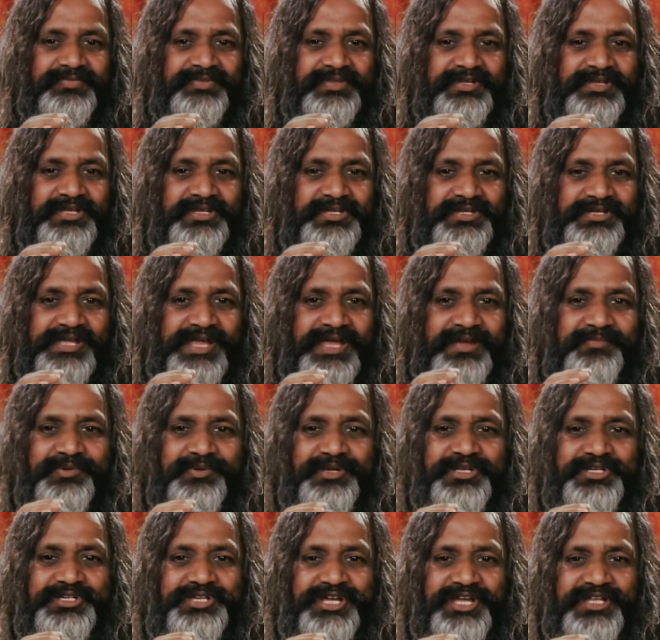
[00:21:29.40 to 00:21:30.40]
it is
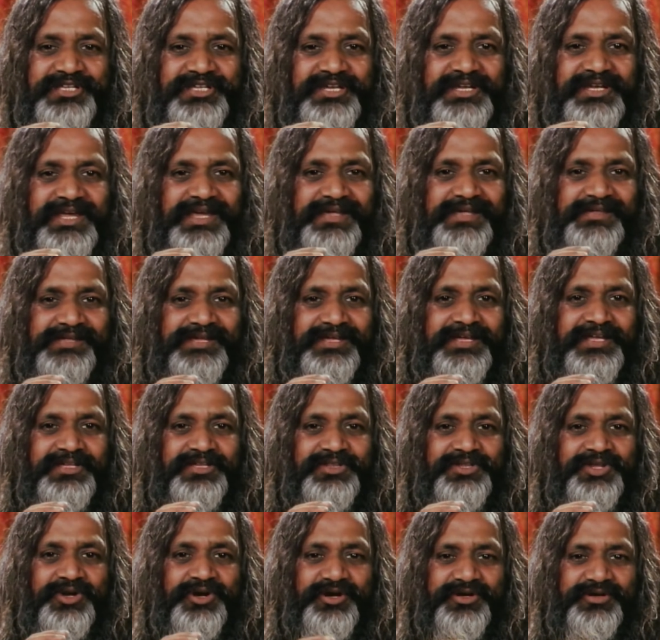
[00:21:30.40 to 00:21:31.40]
appreciated as a
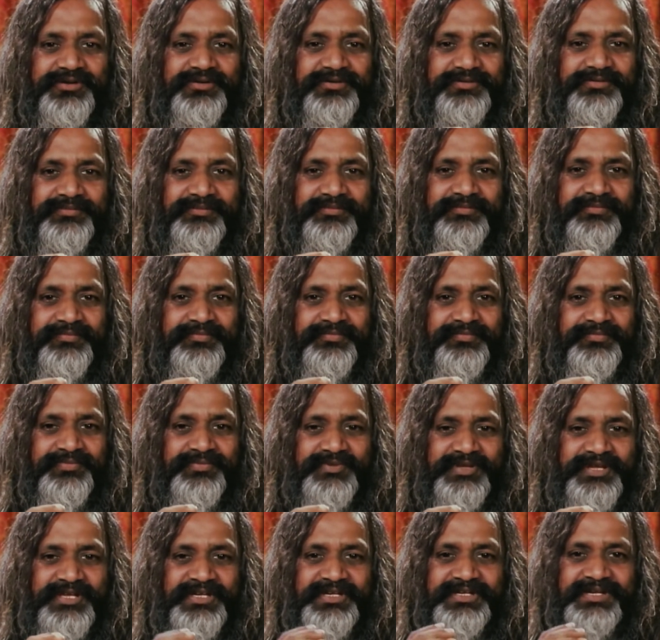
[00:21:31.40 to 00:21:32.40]
thought.
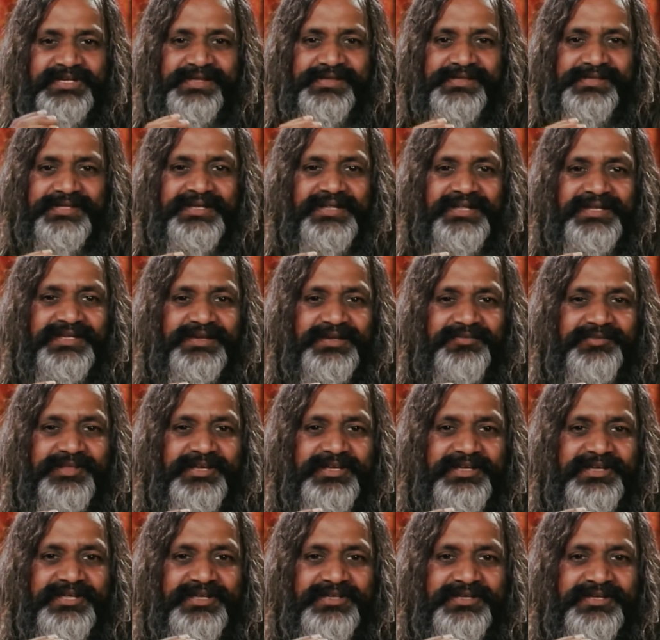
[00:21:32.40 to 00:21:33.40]
In transcendental
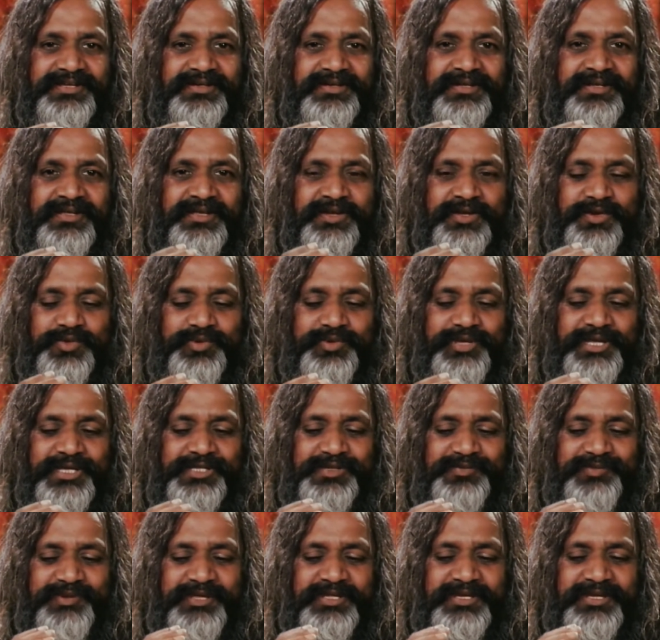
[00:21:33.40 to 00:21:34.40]
meditation, we
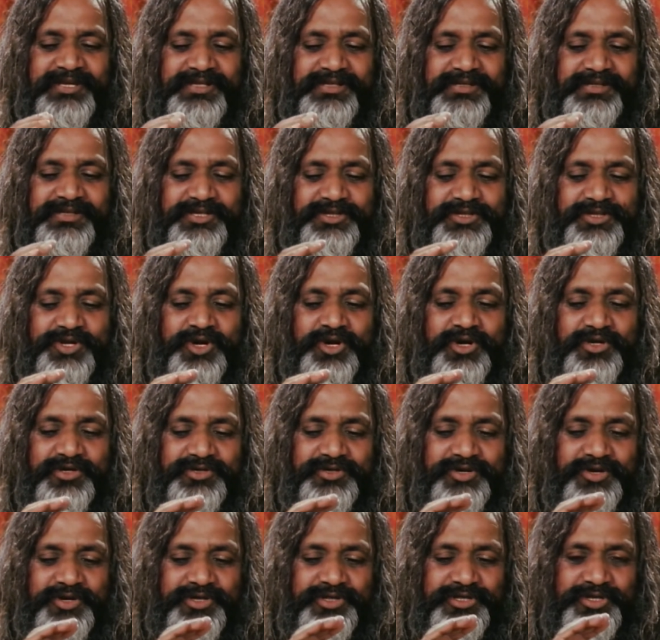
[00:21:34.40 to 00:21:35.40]
experience the
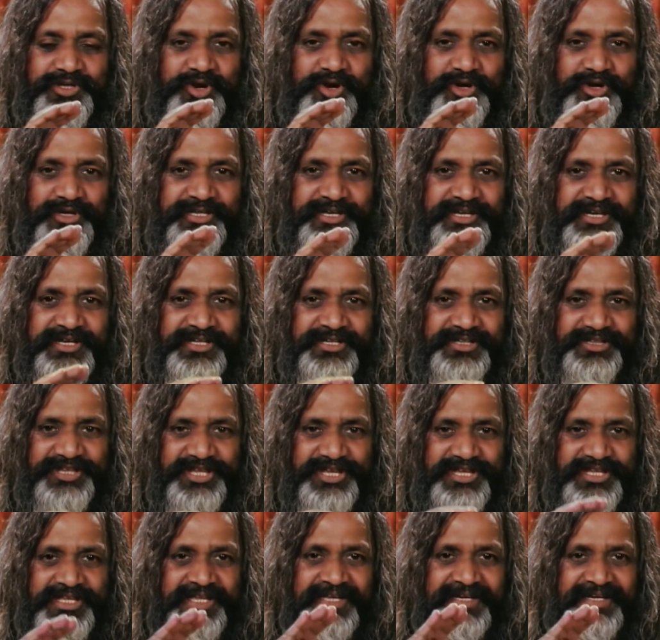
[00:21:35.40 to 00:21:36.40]
thought on the ordinary
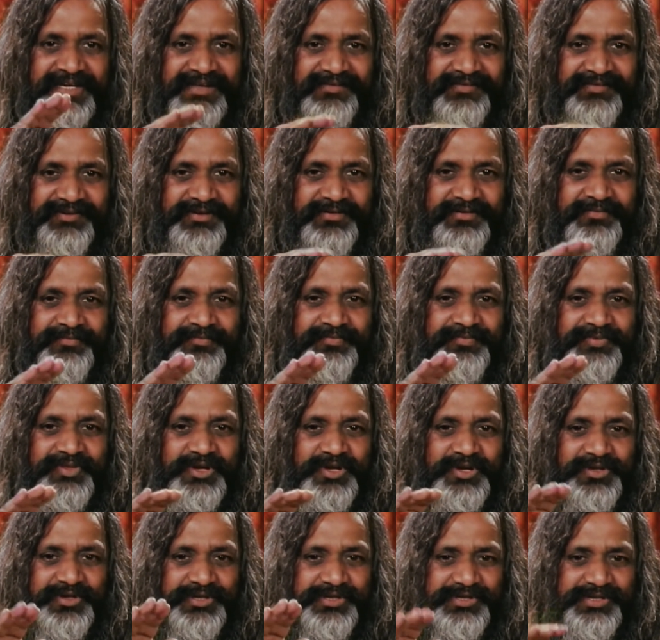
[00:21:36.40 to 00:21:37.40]
thinking level,
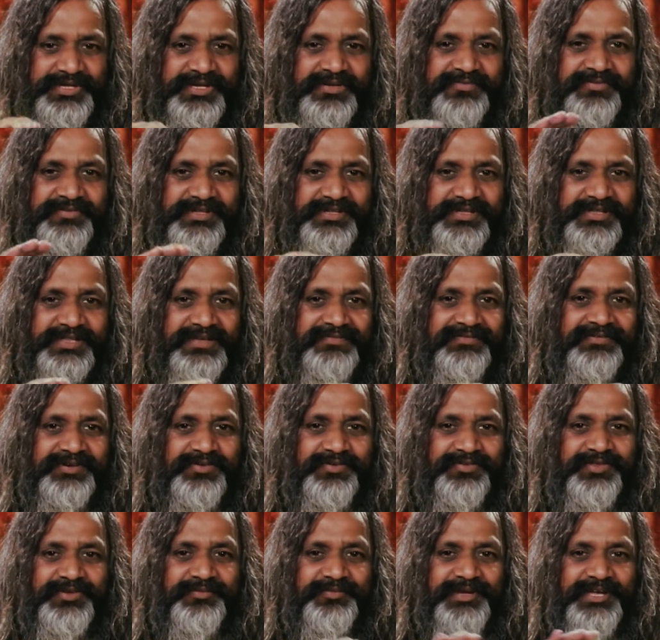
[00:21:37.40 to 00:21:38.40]
on the surface level
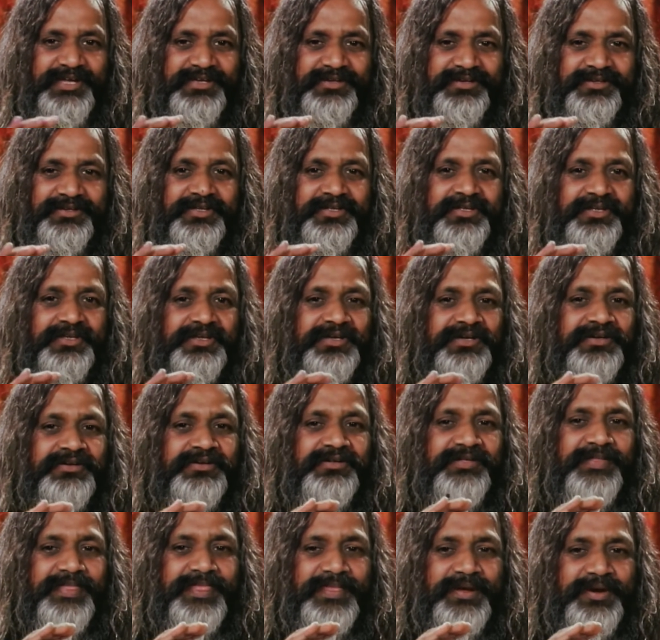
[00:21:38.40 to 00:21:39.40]
of the mind,
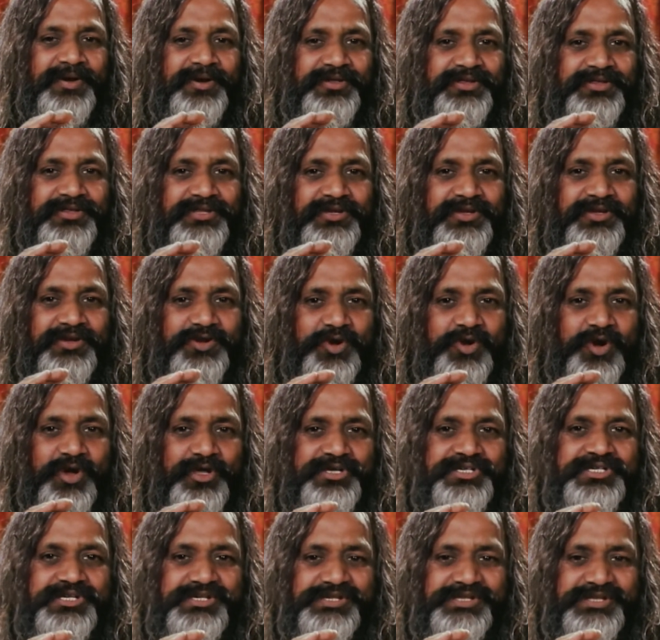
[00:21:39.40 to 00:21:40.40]
on the
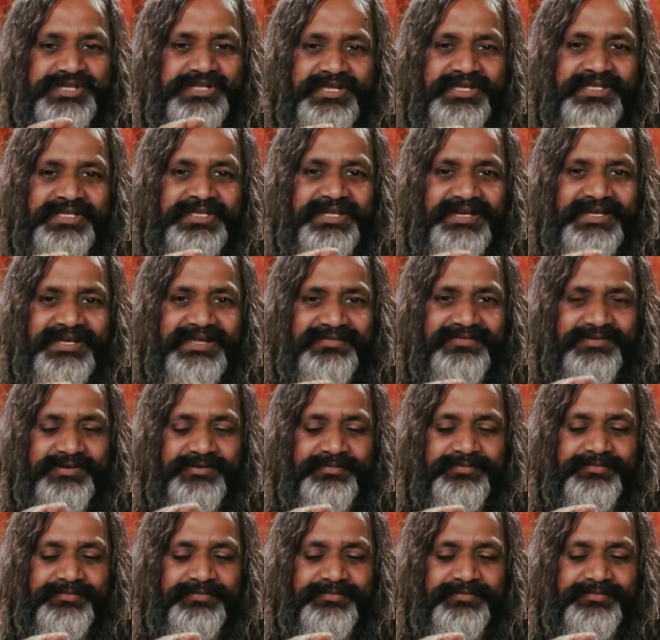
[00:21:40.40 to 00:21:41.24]
conscious thinking level,